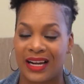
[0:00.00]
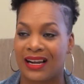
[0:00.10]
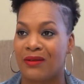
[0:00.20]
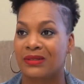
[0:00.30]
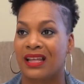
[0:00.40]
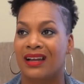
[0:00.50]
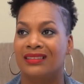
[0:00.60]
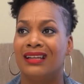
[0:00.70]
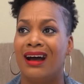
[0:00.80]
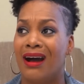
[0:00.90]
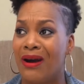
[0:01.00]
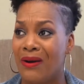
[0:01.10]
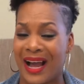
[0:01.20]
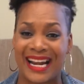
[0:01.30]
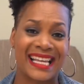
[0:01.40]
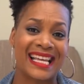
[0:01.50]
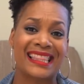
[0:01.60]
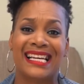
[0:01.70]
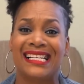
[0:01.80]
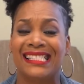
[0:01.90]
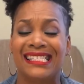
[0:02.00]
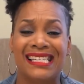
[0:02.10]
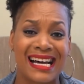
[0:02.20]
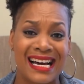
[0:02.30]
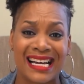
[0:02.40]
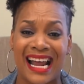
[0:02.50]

And I was like, no, I didn't get things done.